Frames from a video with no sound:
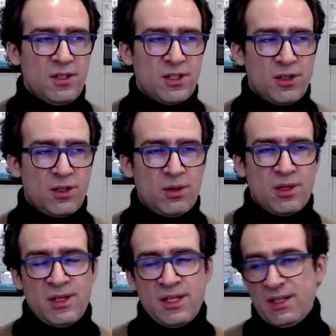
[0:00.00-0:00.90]
you
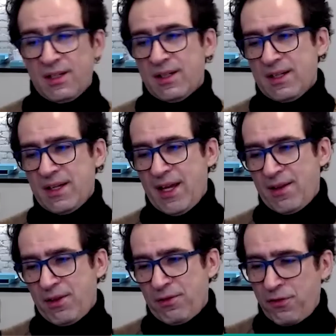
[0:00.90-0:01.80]
know,
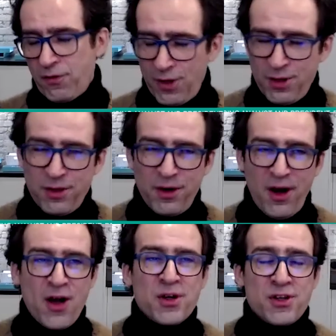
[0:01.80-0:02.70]
the further
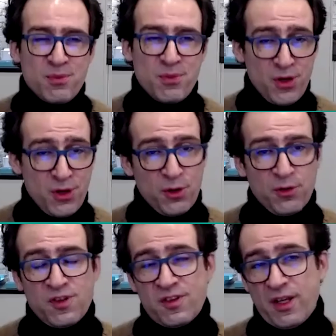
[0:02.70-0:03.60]
out you
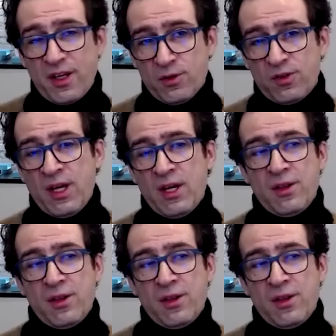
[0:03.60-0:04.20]
moved, it's like those